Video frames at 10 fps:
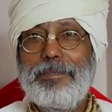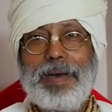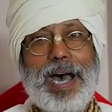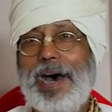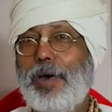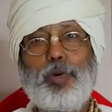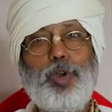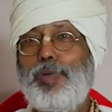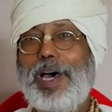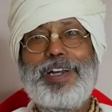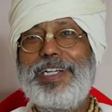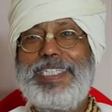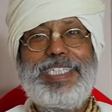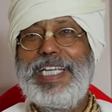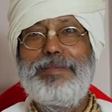Bah Guru Varga
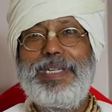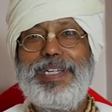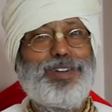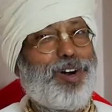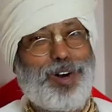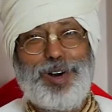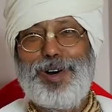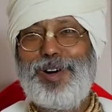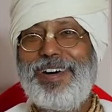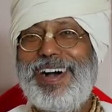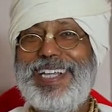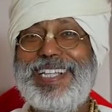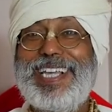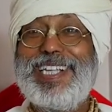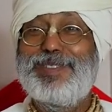teaching me, no,
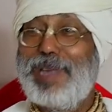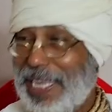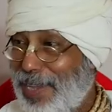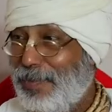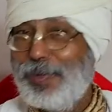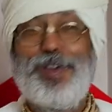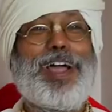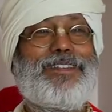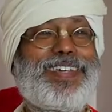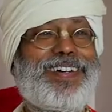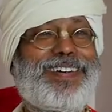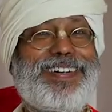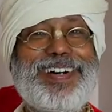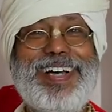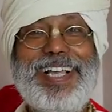he is making fool of
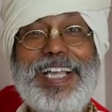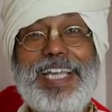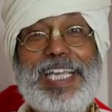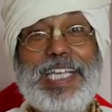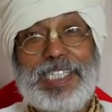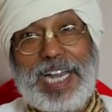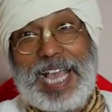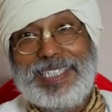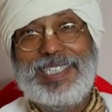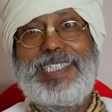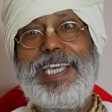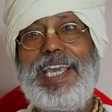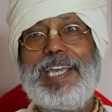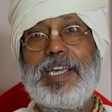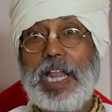you. He is
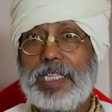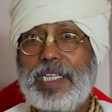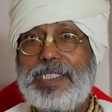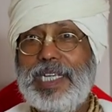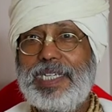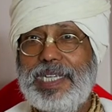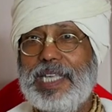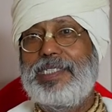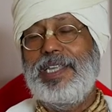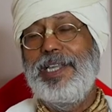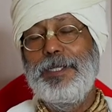Rajasik. Rajasik, yes.